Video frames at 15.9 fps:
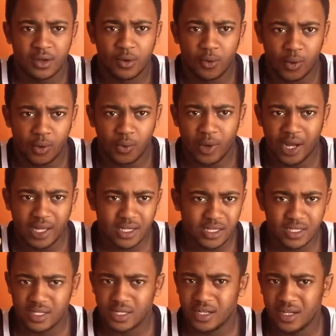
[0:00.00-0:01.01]
Why is
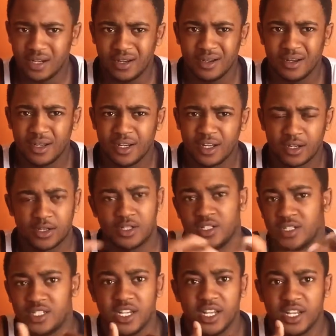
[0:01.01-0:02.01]
she here? Because
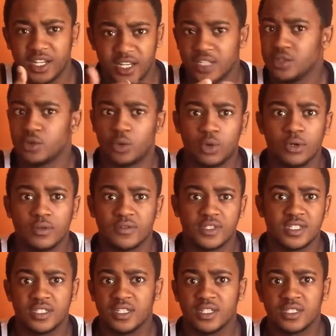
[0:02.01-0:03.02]
she's saying yes to all of
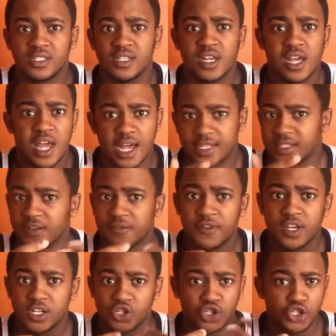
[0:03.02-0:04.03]
these things as if
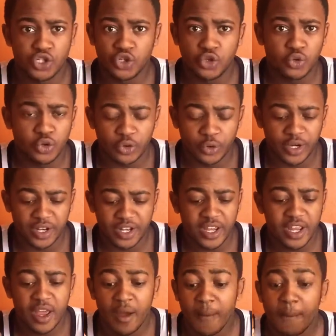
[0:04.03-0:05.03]
she knew it
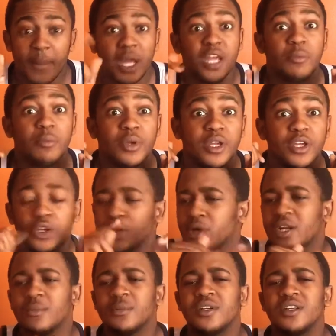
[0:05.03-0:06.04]
already. Maybe, you
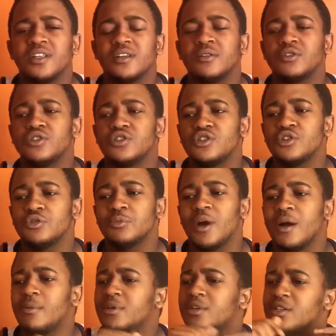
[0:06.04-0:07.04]
know what I'm going to
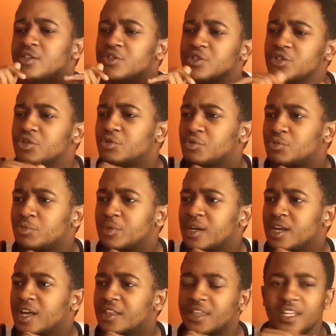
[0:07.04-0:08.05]
assume? I'm going to assume
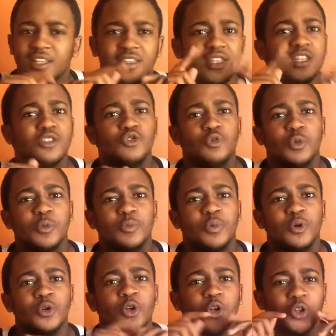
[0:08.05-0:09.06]
that these two
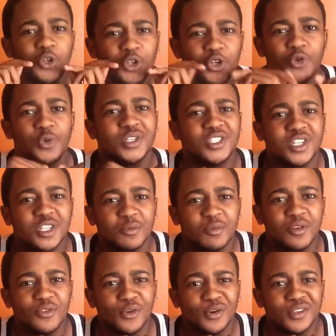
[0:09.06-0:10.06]
people knew each other
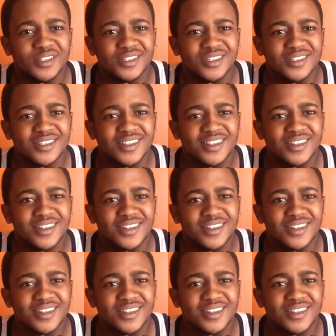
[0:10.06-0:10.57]
before this.